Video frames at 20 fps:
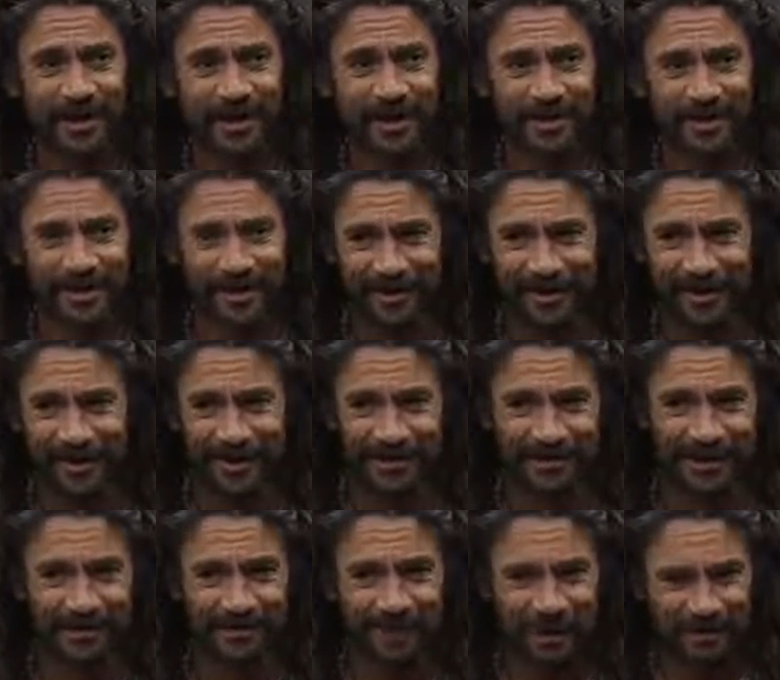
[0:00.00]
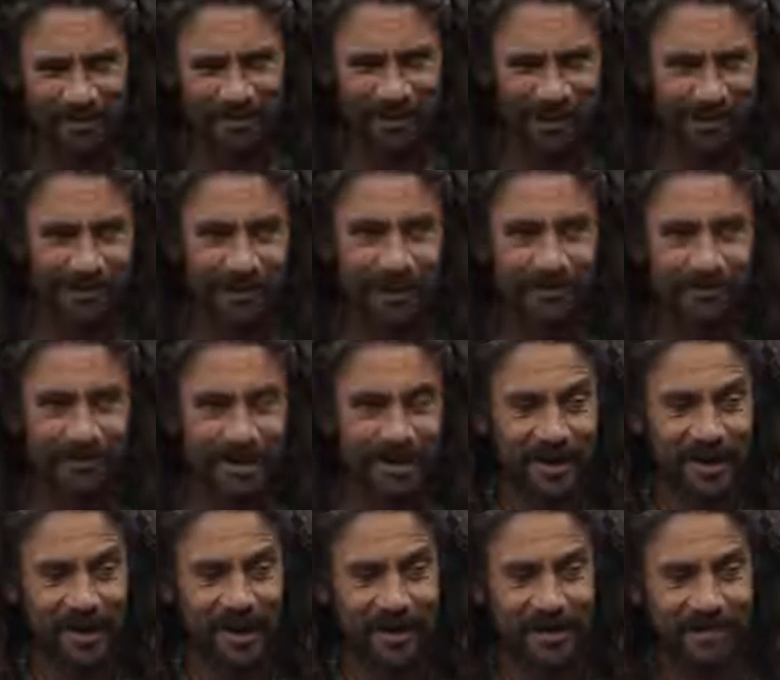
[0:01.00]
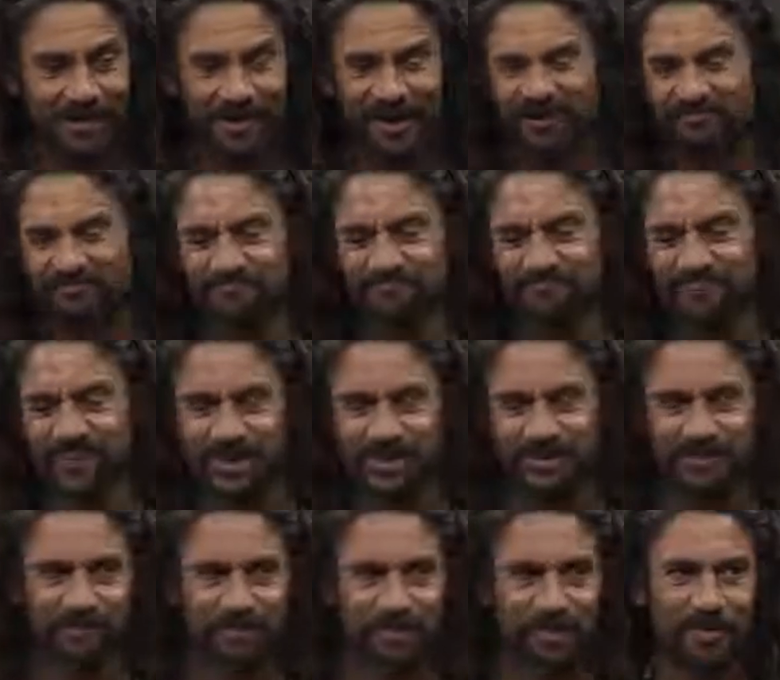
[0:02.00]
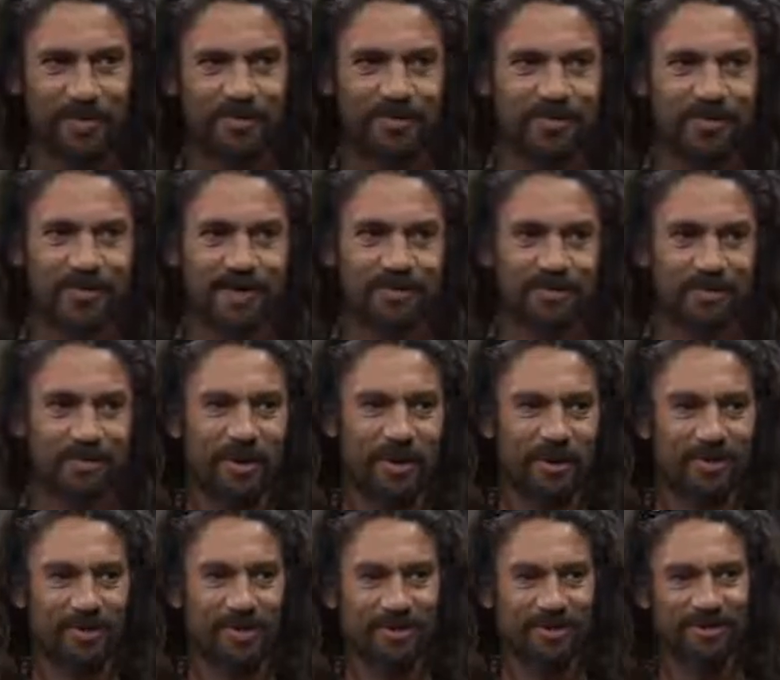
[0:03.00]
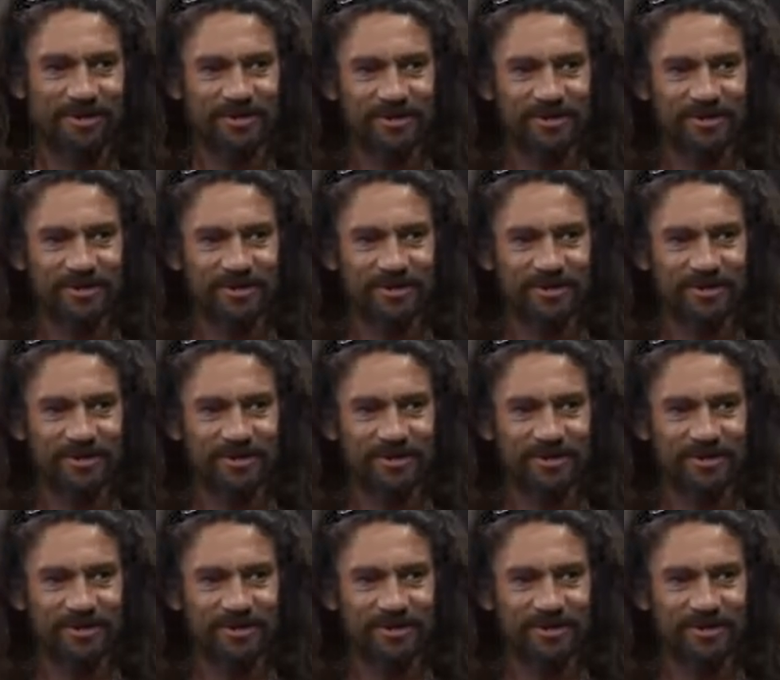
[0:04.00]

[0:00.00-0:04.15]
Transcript: and then it kind of stepped up another level again, and then I was pretty much stuck with the parodies.